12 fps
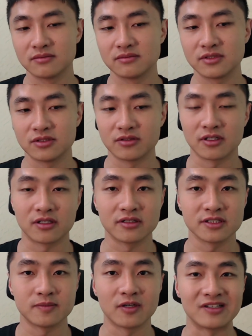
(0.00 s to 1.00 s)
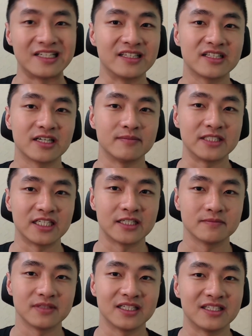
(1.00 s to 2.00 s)
tutorials about Git coming
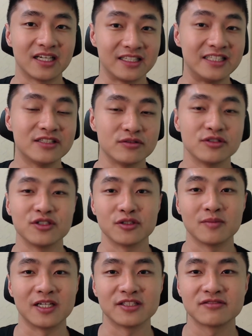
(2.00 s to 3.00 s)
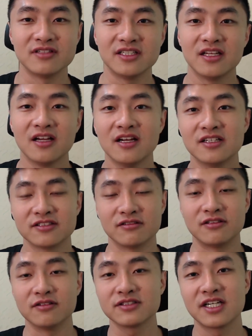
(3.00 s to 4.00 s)
up and I need to show my screen. So
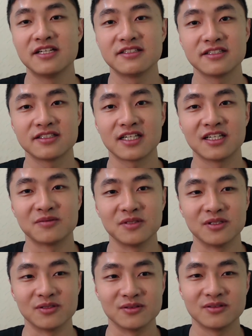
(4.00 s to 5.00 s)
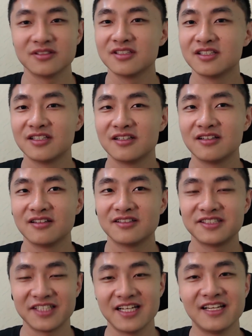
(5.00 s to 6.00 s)
in those cases, I will
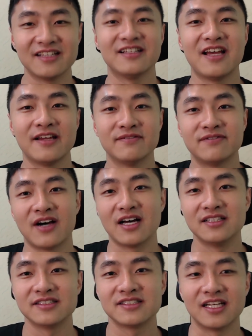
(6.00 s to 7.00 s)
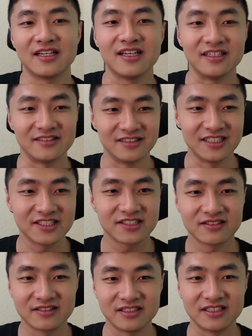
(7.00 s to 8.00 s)
say in advance that, hey,
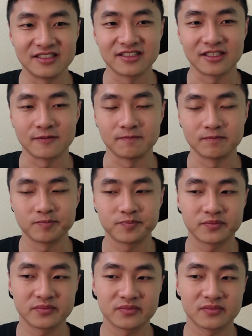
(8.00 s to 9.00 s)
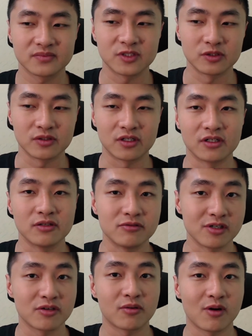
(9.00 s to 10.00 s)
this tutorial
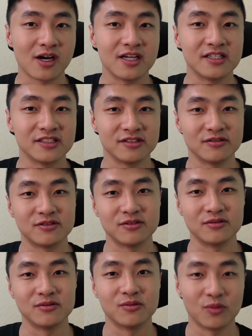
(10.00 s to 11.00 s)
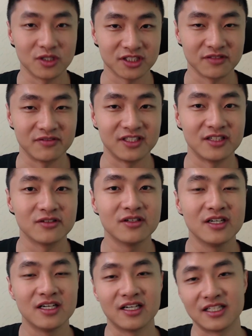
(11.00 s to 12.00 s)
requires you to watch a video,
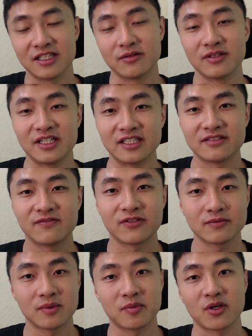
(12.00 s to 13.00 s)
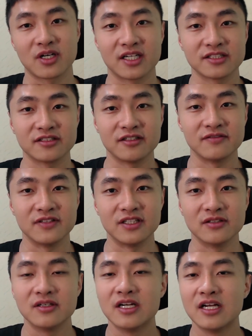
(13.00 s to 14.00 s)
and then I will link from the podcast to the
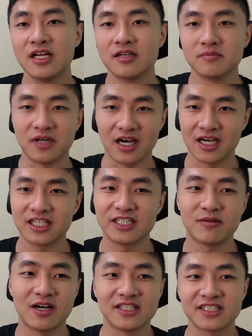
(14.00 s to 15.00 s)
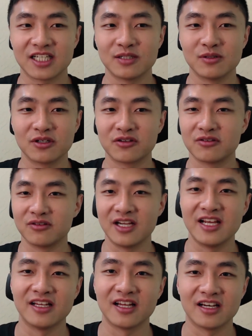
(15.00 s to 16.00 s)
video. But otherwise, I will
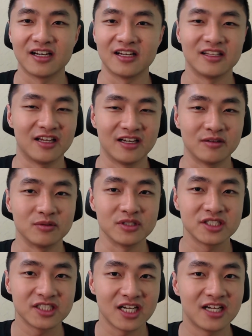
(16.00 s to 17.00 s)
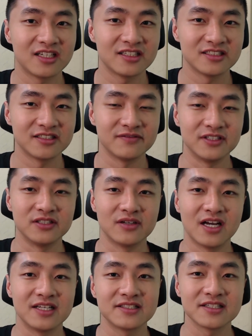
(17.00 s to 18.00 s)
create I will share the video
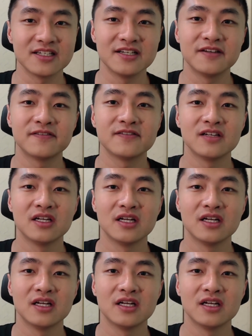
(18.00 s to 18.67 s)
as if